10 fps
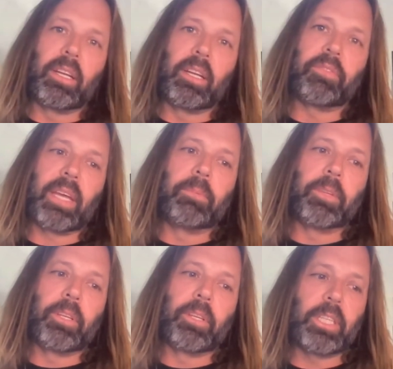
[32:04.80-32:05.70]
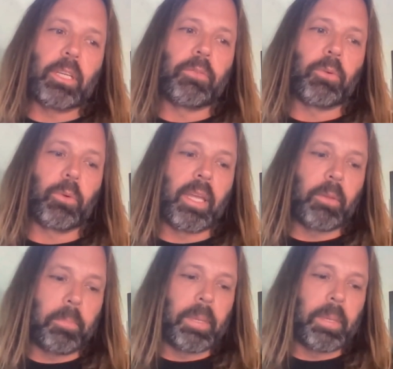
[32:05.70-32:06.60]
get you get enough time to yourself or
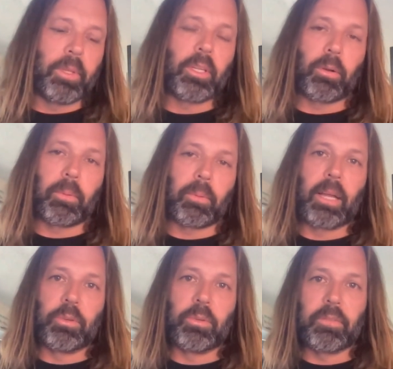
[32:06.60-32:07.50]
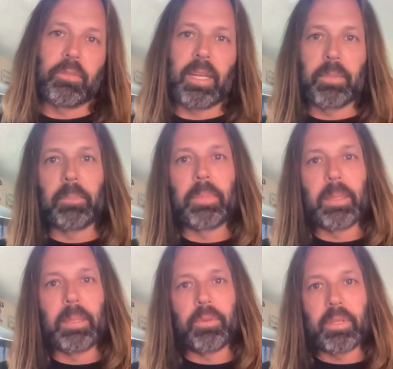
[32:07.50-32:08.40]
like the people that you're around you and your family and
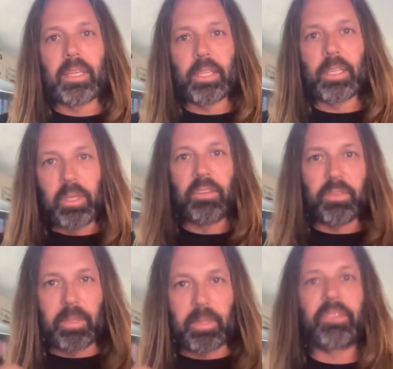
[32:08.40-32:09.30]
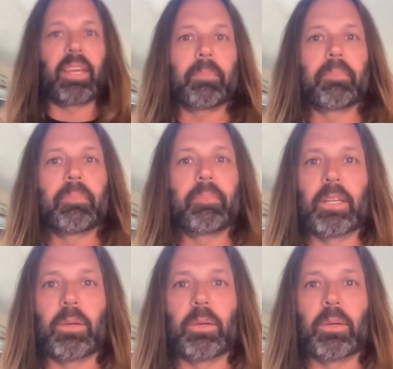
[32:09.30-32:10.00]
people you can get some of that time